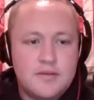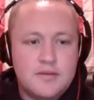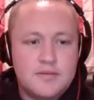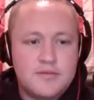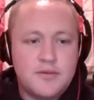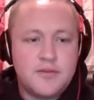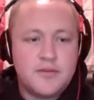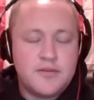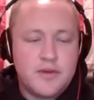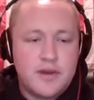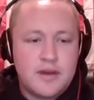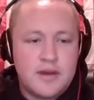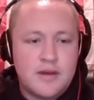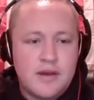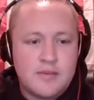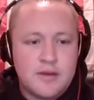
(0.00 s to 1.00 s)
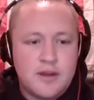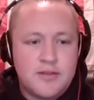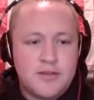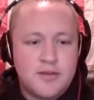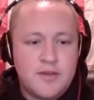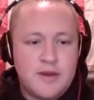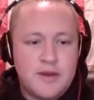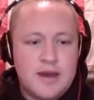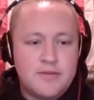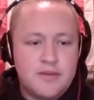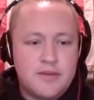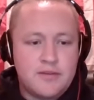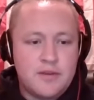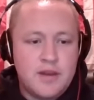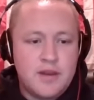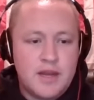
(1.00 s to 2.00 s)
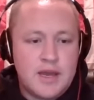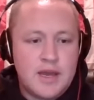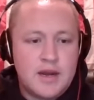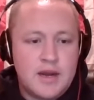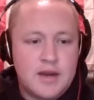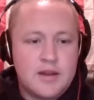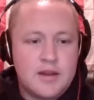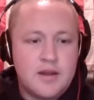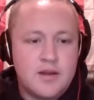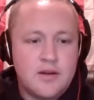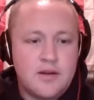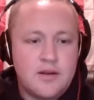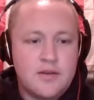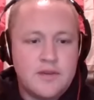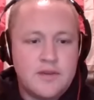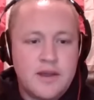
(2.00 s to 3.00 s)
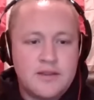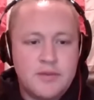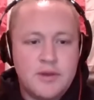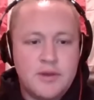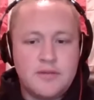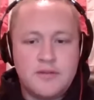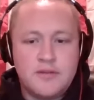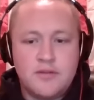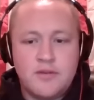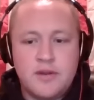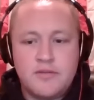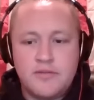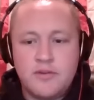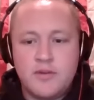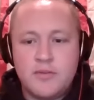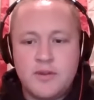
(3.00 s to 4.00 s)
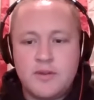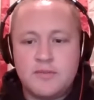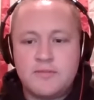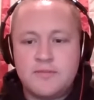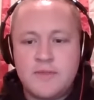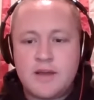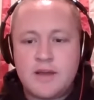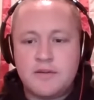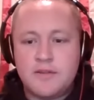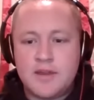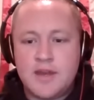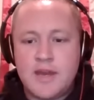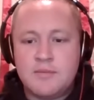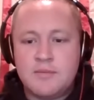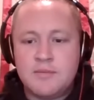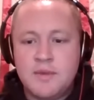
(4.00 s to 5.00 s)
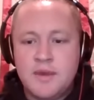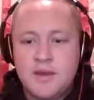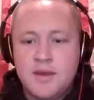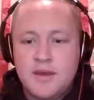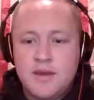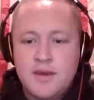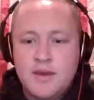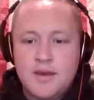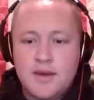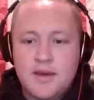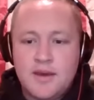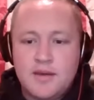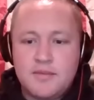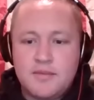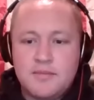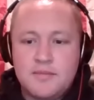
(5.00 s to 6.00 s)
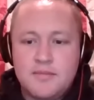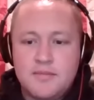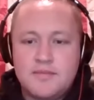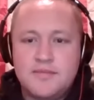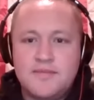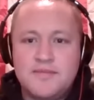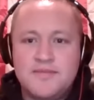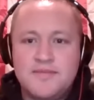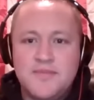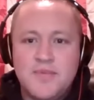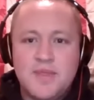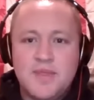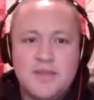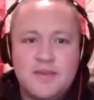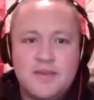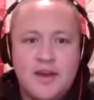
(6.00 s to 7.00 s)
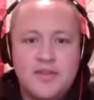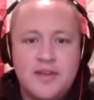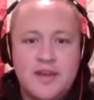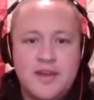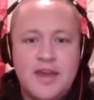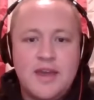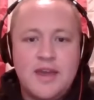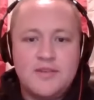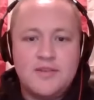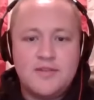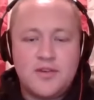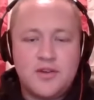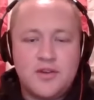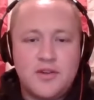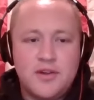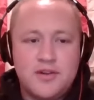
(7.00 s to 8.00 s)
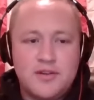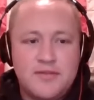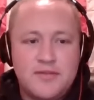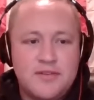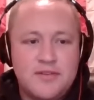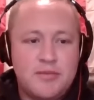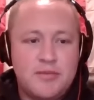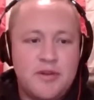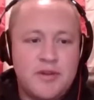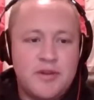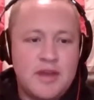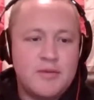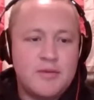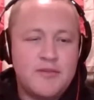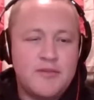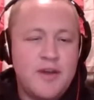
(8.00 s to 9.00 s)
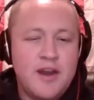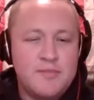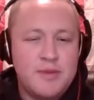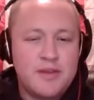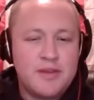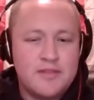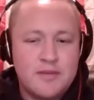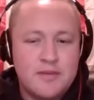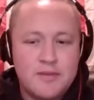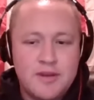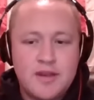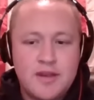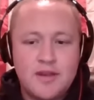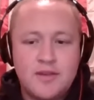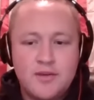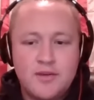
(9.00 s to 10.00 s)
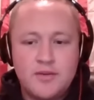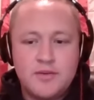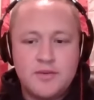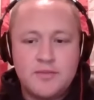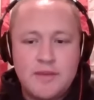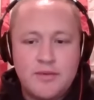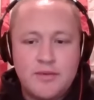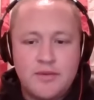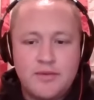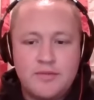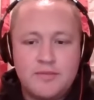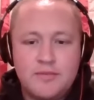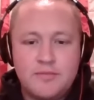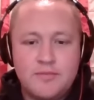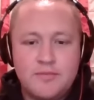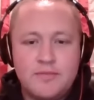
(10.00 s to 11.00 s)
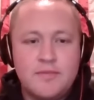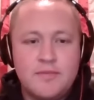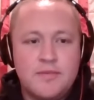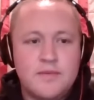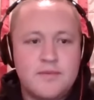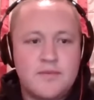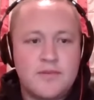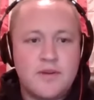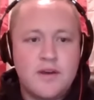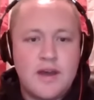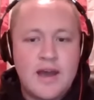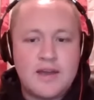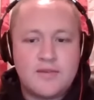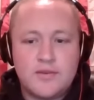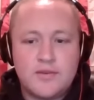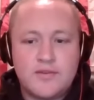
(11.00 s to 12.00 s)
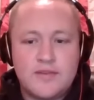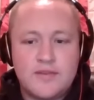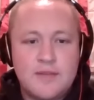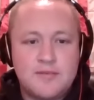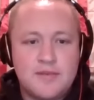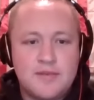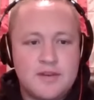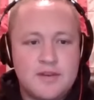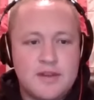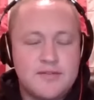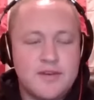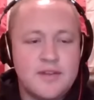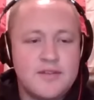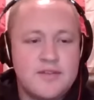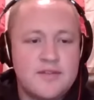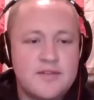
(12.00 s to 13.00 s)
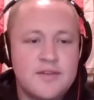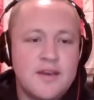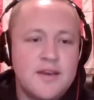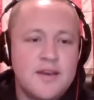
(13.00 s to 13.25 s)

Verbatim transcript: first of all, I mean, I think the obvious leading candidate here has got to be Hunter Renfroe, who made the tackle of the game. I think he's your clear defensive player of the game. But if I had to pick somebody who maybe saw actual snaps on defense,